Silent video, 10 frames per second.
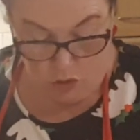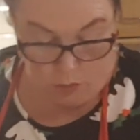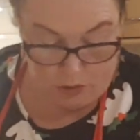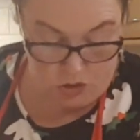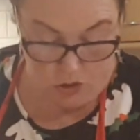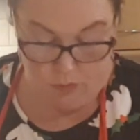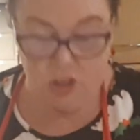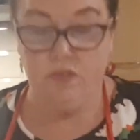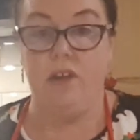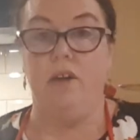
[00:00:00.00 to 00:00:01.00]
don't put too much
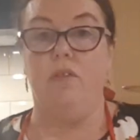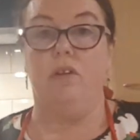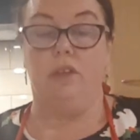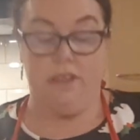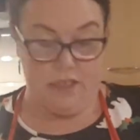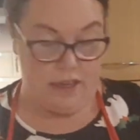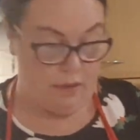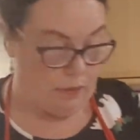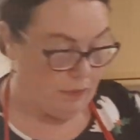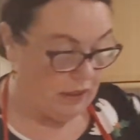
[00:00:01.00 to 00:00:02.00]
flour on the
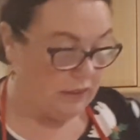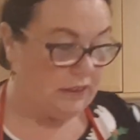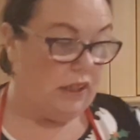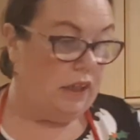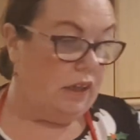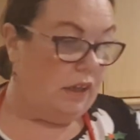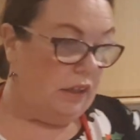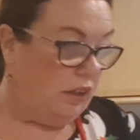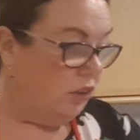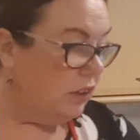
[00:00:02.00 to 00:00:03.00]
table because
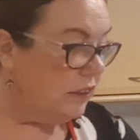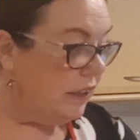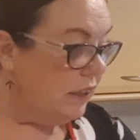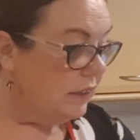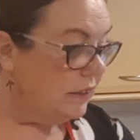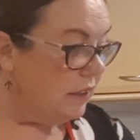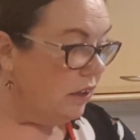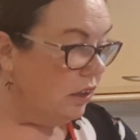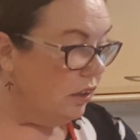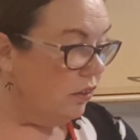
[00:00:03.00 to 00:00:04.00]
your sins
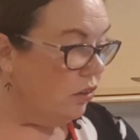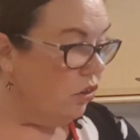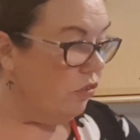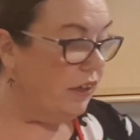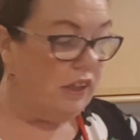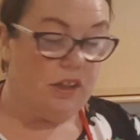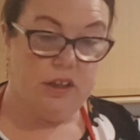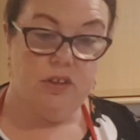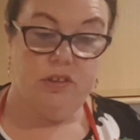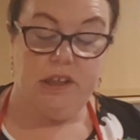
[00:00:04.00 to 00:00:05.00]
are already
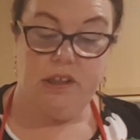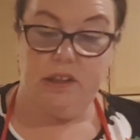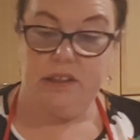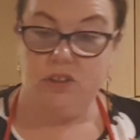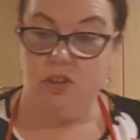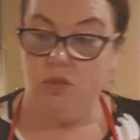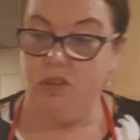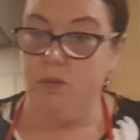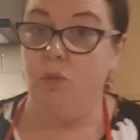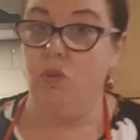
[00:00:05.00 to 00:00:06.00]
included in this. So you don't
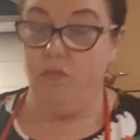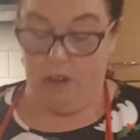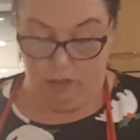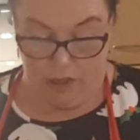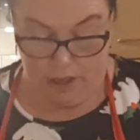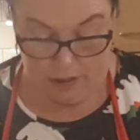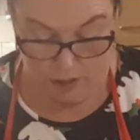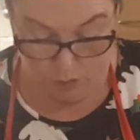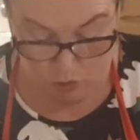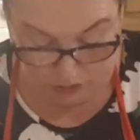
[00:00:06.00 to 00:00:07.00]
want, the more flour you add, the more